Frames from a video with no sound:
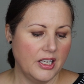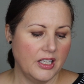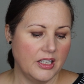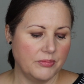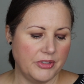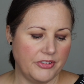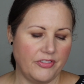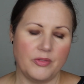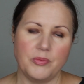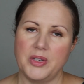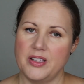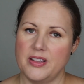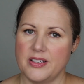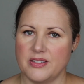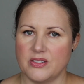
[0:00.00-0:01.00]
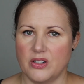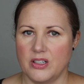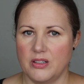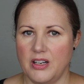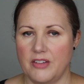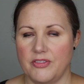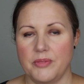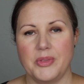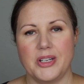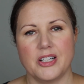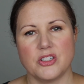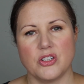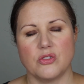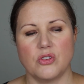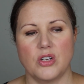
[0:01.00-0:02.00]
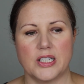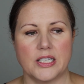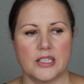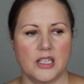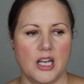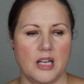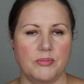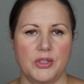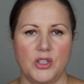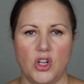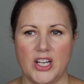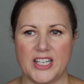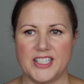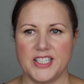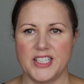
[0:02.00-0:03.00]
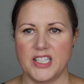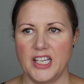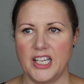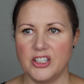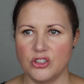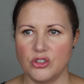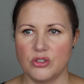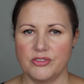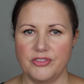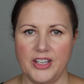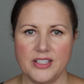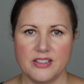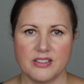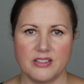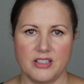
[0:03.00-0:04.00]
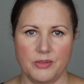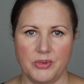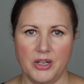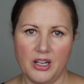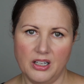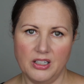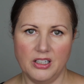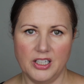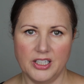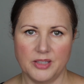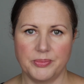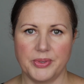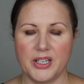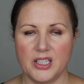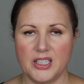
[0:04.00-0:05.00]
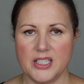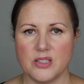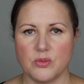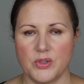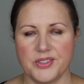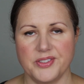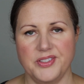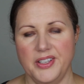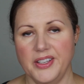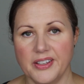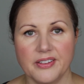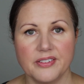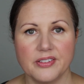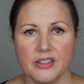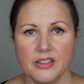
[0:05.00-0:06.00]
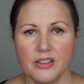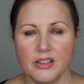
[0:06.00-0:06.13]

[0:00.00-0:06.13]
But for me, that's not enough. I mean, I don't like a blinding in your face type of highlighter, but I at least want to see it.